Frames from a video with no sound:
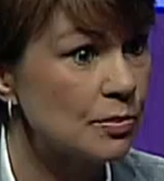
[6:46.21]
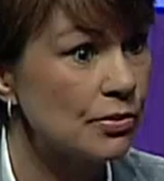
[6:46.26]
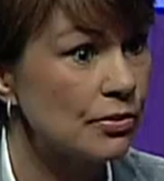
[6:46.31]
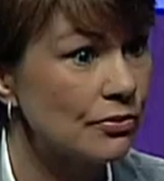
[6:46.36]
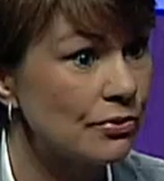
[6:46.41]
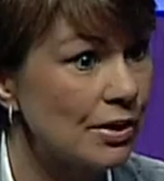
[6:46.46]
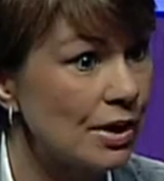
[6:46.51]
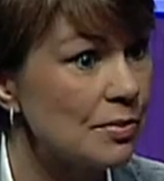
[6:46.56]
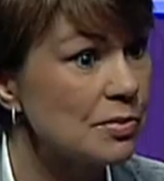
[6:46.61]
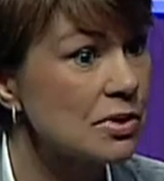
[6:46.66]

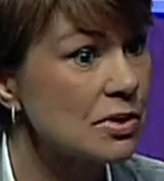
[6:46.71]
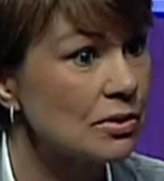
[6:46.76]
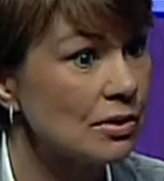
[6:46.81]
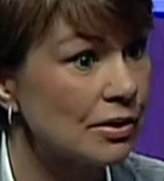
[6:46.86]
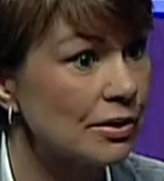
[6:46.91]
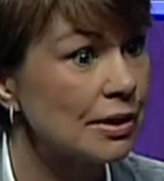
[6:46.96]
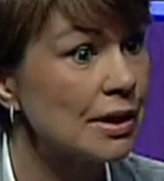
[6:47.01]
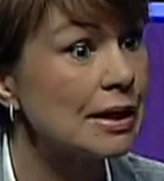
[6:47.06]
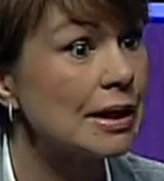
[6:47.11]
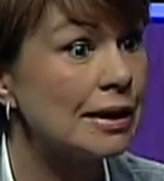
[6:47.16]
program
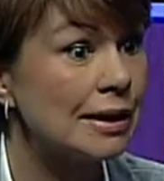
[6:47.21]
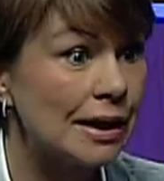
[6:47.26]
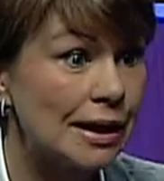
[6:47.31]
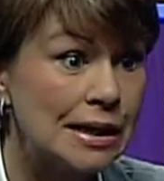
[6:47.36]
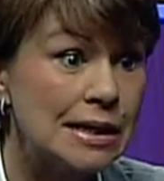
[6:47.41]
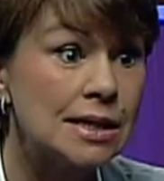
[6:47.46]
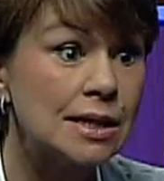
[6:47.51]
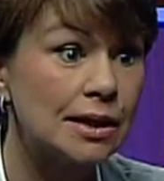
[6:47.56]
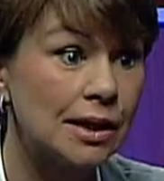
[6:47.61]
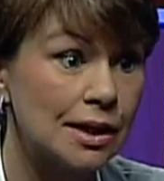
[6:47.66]
started in
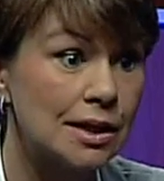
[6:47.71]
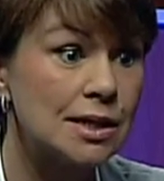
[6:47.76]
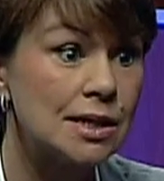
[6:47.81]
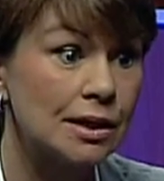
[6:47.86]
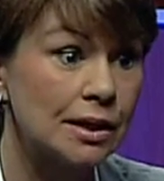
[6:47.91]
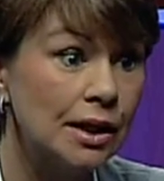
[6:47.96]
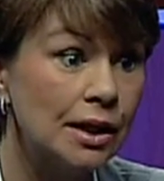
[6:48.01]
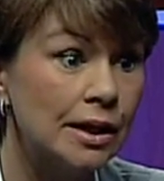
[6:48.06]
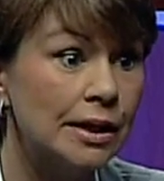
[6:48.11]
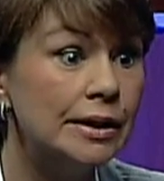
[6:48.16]

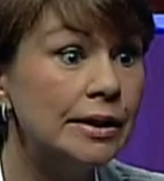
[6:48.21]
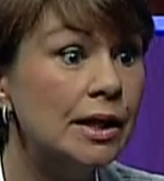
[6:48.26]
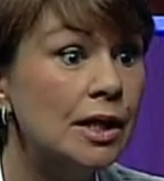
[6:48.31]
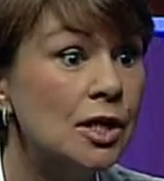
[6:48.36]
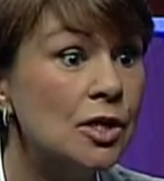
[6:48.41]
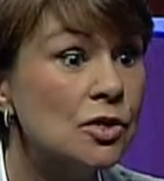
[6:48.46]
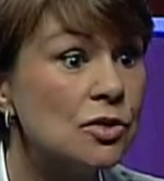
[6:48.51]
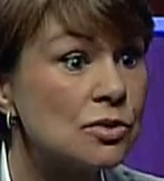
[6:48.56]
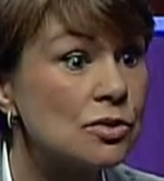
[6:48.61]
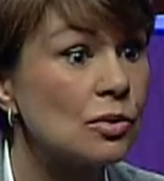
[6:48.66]
1999,
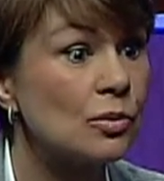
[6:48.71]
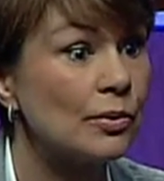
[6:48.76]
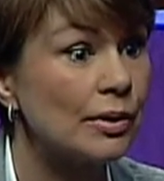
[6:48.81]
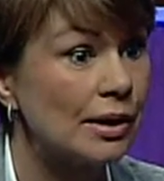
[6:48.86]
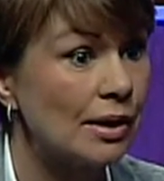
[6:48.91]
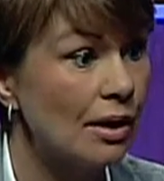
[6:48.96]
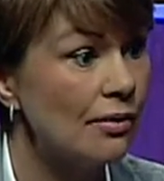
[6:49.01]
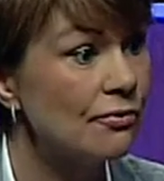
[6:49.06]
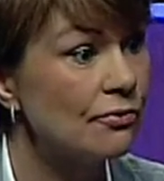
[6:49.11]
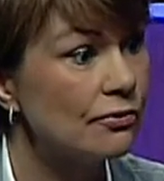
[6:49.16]
so we
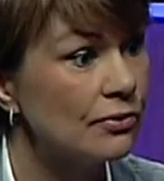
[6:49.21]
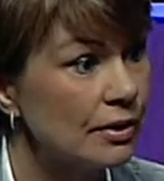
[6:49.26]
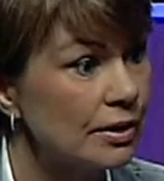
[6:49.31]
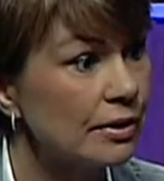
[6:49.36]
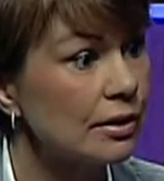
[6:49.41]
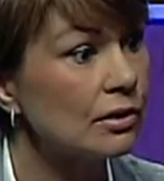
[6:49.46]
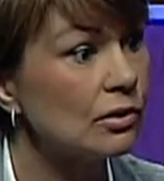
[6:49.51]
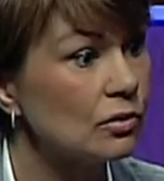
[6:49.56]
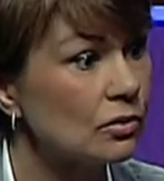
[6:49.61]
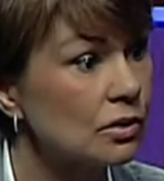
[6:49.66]
have
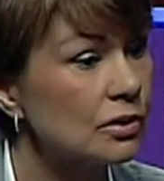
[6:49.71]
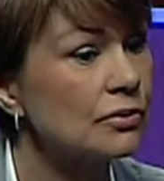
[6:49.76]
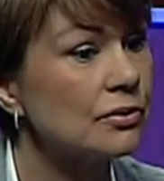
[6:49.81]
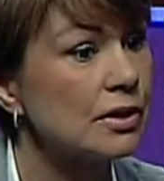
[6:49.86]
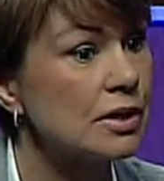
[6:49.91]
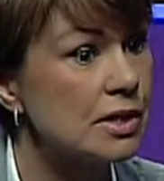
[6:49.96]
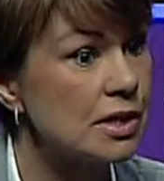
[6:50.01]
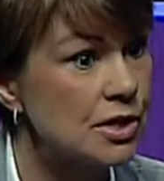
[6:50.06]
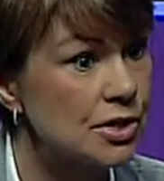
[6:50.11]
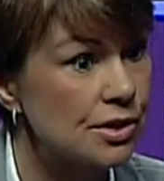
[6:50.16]
very long
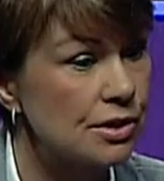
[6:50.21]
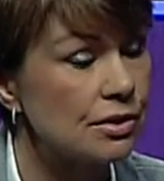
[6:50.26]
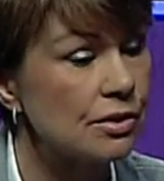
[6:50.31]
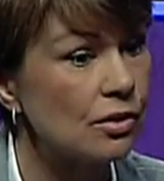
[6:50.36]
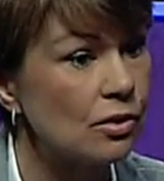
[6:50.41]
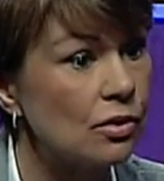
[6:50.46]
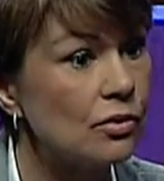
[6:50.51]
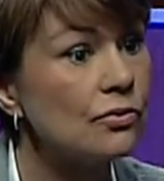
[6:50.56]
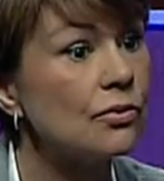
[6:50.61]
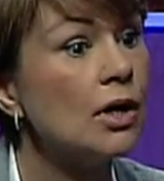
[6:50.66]
tradition
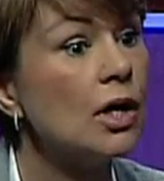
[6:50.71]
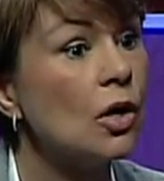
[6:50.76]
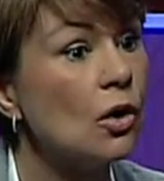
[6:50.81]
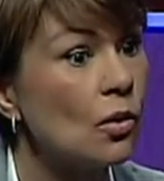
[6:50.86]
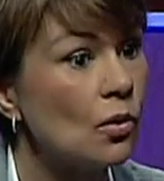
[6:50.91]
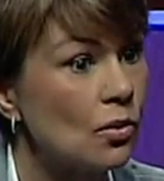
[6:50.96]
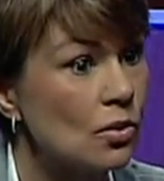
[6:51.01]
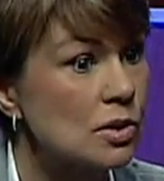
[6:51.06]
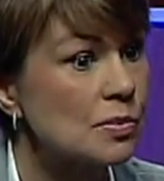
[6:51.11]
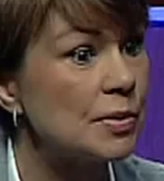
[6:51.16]
of
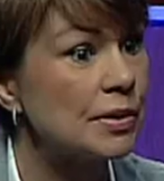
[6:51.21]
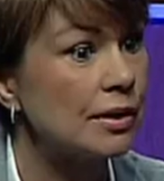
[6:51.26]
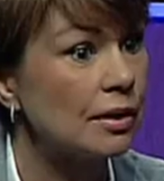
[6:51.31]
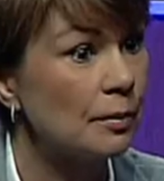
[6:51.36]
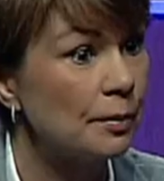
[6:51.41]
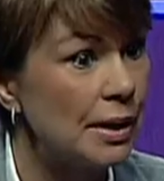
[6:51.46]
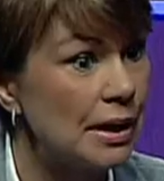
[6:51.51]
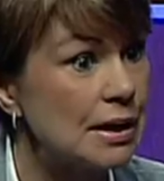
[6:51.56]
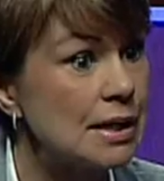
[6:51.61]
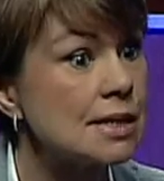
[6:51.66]
hospital
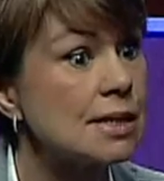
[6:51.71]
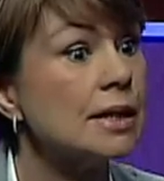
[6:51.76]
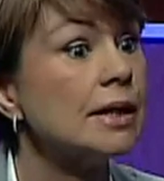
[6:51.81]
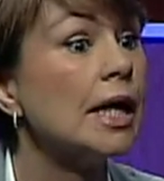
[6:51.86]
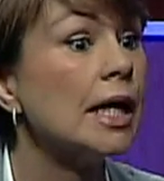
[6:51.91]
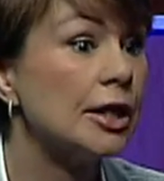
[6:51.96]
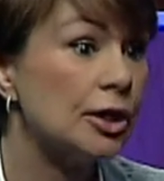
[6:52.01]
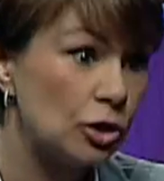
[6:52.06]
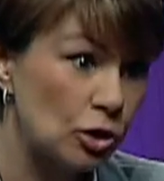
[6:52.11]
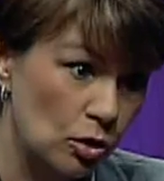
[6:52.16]
medicine
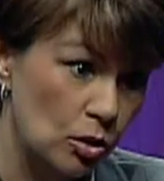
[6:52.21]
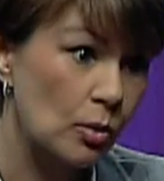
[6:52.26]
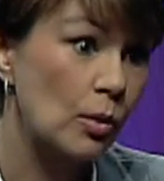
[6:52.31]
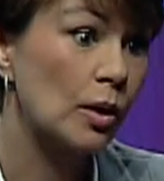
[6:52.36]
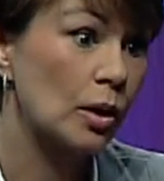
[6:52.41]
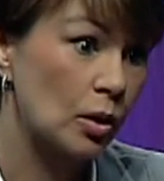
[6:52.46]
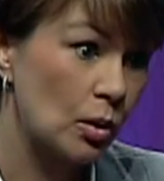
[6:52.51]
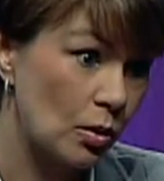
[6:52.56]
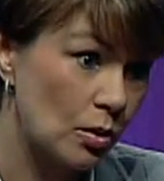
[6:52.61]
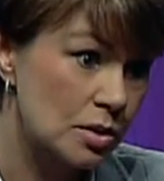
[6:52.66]
at
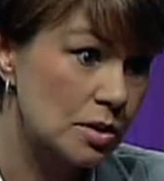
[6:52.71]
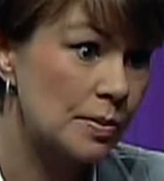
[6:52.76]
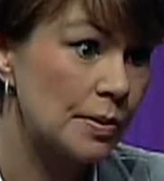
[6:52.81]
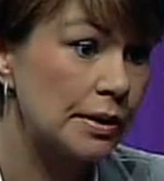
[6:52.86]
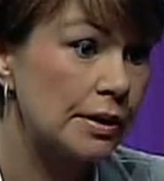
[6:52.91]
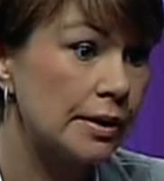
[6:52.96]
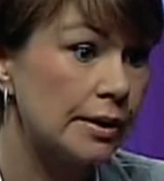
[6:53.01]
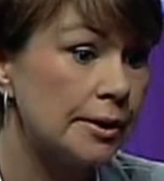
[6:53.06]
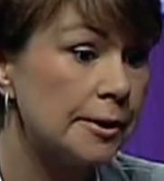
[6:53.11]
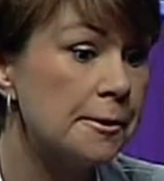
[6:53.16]
Norwalk
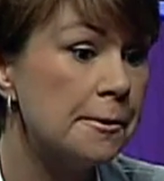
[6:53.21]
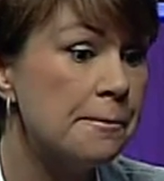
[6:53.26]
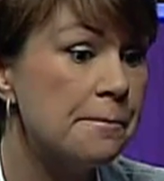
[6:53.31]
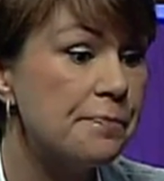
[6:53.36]
Hospital.